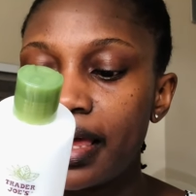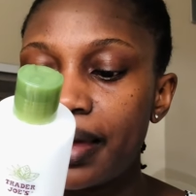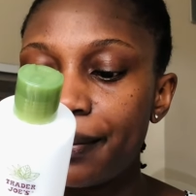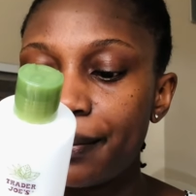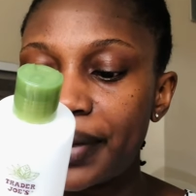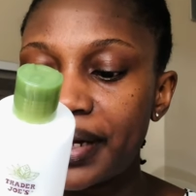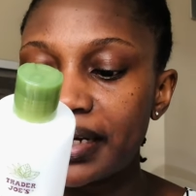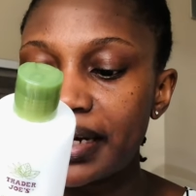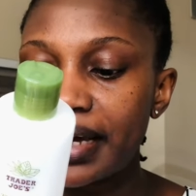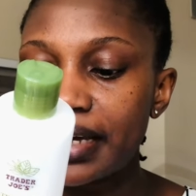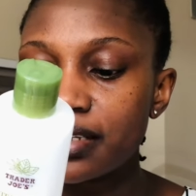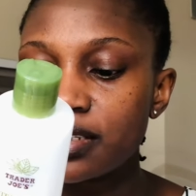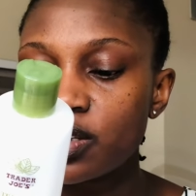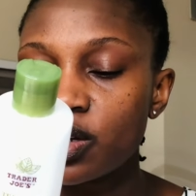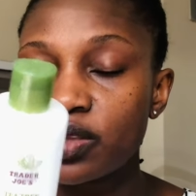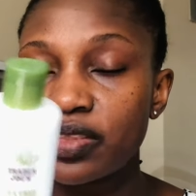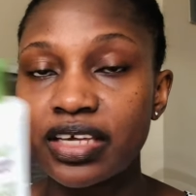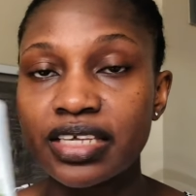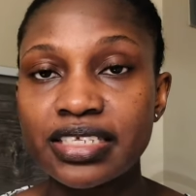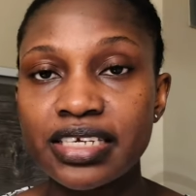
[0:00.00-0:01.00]
but I
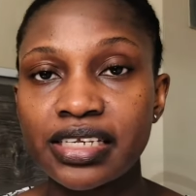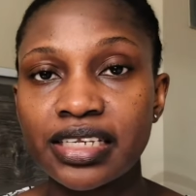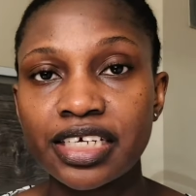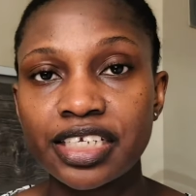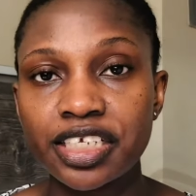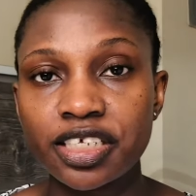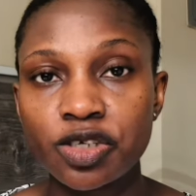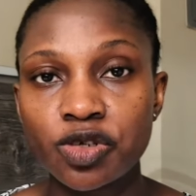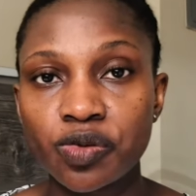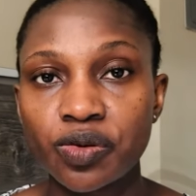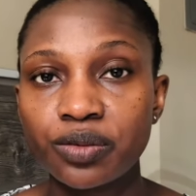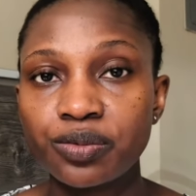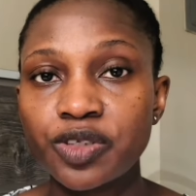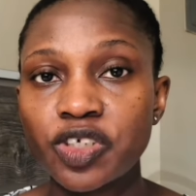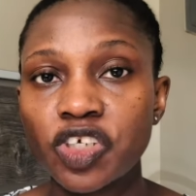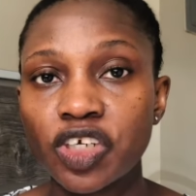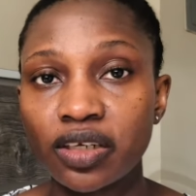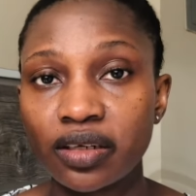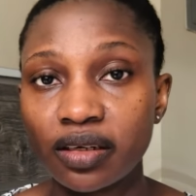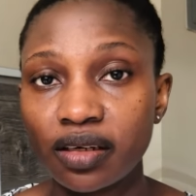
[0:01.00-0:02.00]
saw that in the
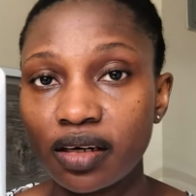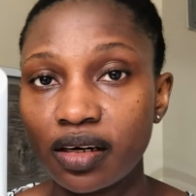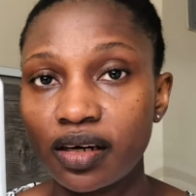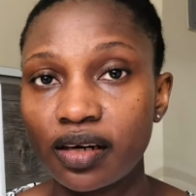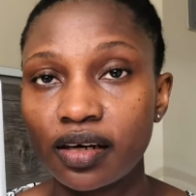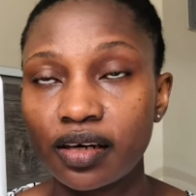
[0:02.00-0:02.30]
description